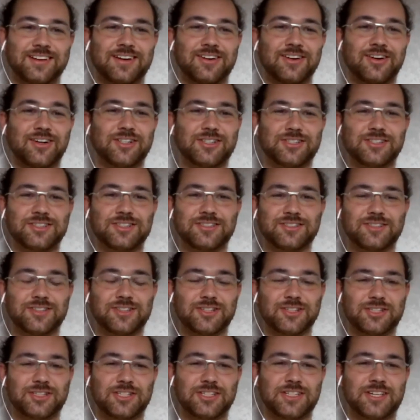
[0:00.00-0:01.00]
God
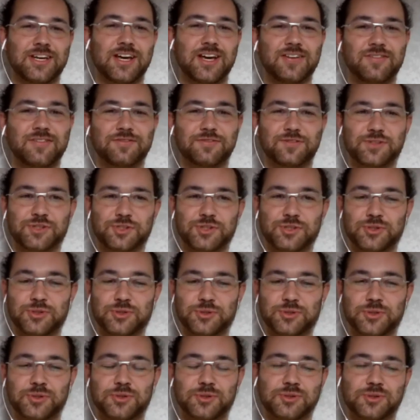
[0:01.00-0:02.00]
gave
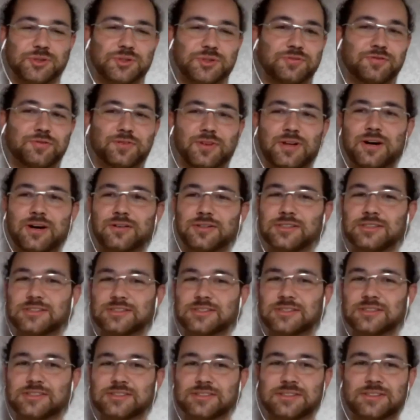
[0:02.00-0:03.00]
to the
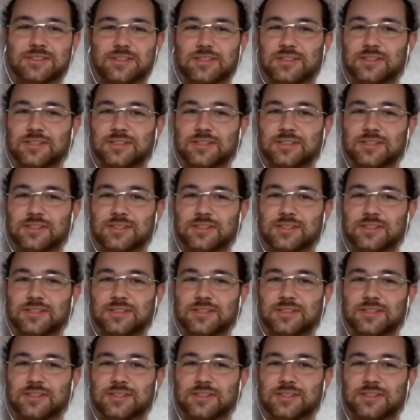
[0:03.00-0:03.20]
flowers